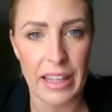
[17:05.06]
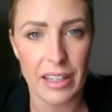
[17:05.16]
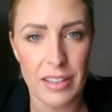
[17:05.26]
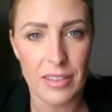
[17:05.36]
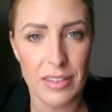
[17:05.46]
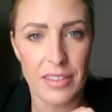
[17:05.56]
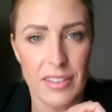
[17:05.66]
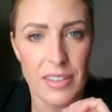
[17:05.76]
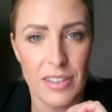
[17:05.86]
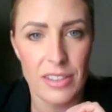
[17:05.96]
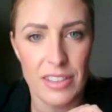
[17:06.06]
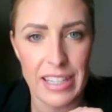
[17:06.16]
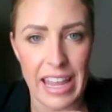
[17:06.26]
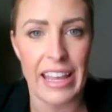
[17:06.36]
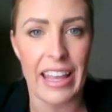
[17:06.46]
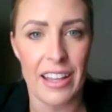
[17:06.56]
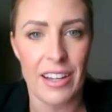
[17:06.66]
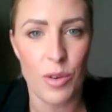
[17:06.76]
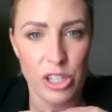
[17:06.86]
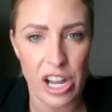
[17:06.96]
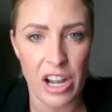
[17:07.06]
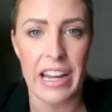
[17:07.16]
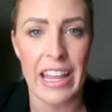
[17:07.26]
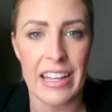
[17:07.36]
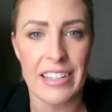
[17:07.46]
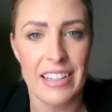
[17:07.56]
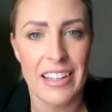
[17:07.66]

like saying it or sharing it